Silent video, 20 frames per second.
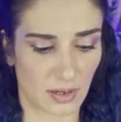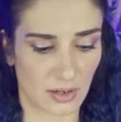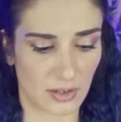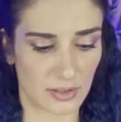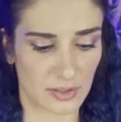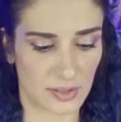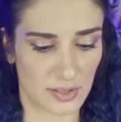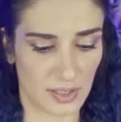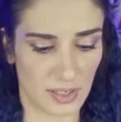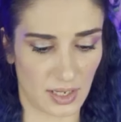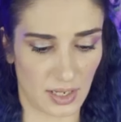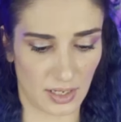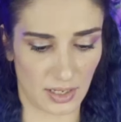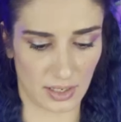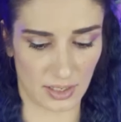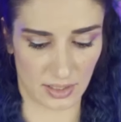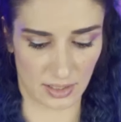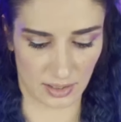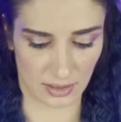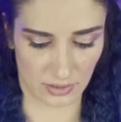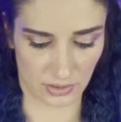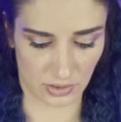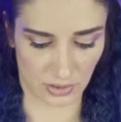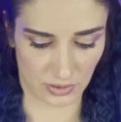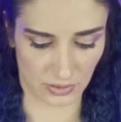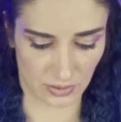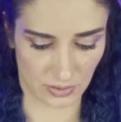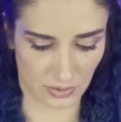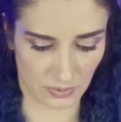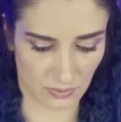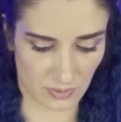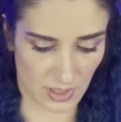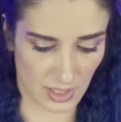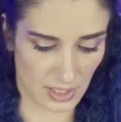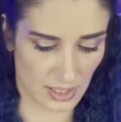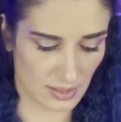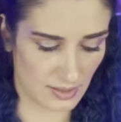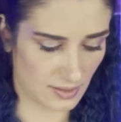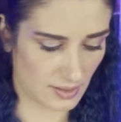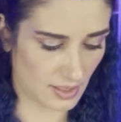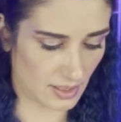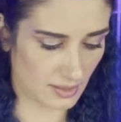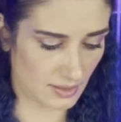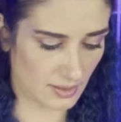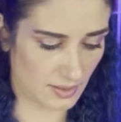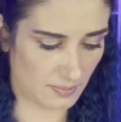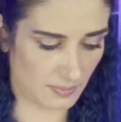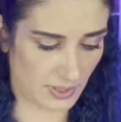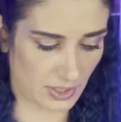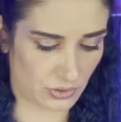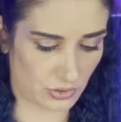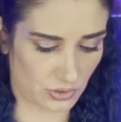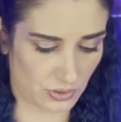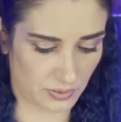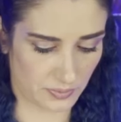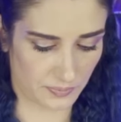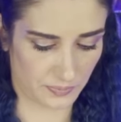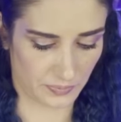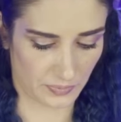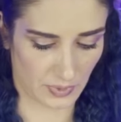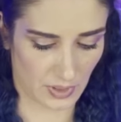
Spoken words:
RCA connection. So why is that special?